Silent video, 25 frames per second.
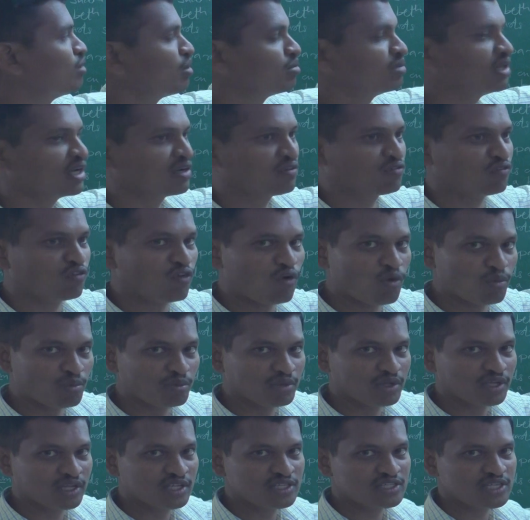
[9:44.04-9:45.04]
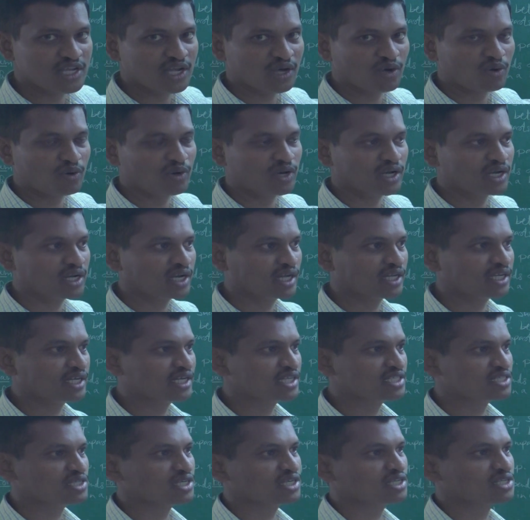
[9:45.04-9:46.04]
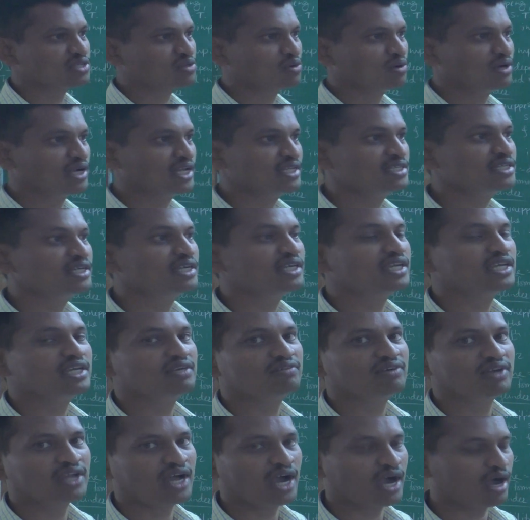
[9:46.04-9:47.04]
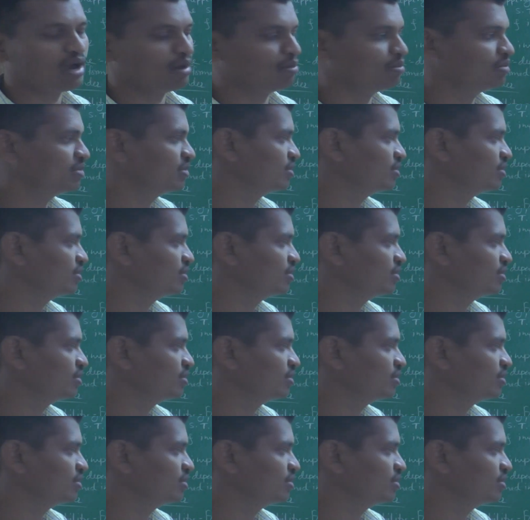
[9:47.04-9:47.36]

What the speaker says: that foam is recorded, and it is called as T1 half.